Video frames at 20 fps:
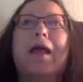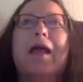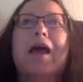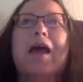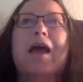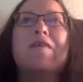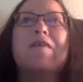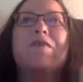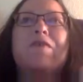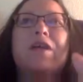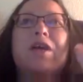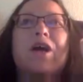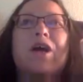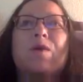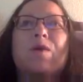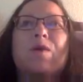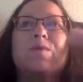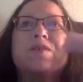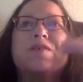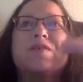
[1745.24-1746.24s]
having
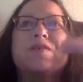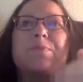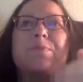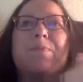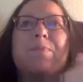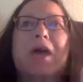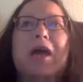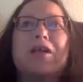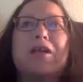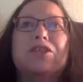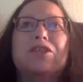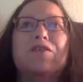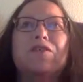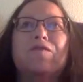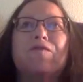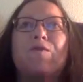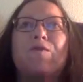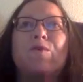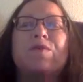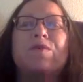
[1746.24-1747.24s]
a respect
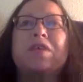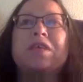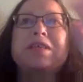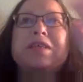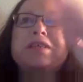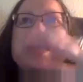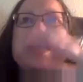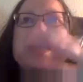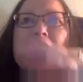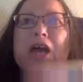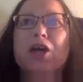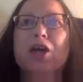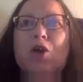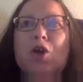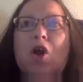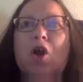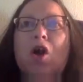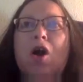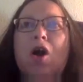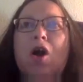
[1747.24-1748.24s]
for the entire
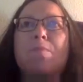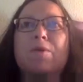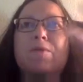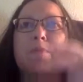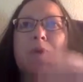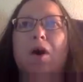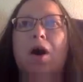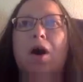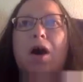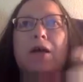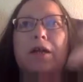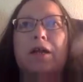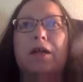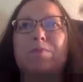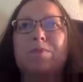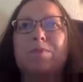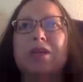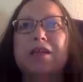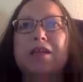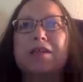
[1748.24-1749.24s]
common pot. I
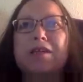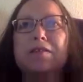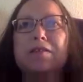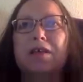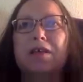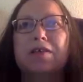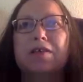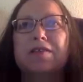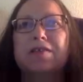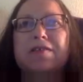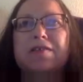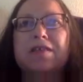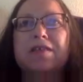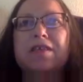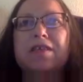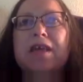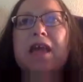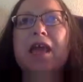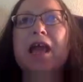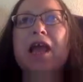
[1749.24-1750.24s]
mean, it's
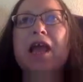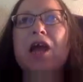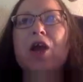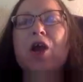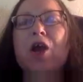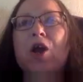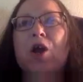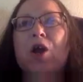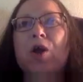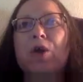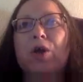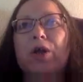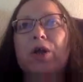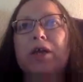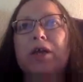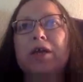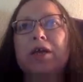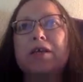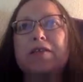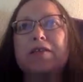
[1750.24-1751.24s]
the air,
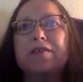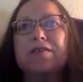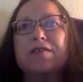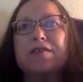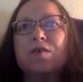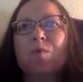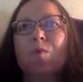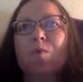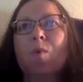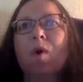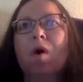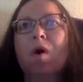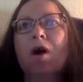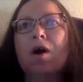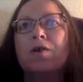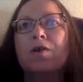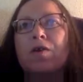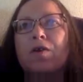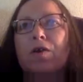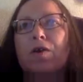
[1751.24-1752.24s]
it's the
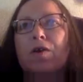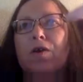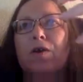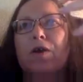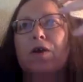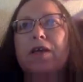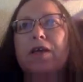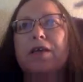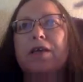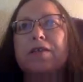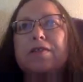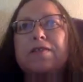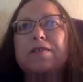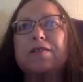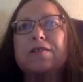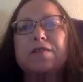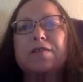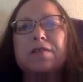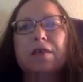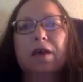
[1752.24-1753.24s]
water,
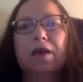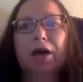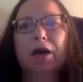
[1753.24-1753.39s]
it's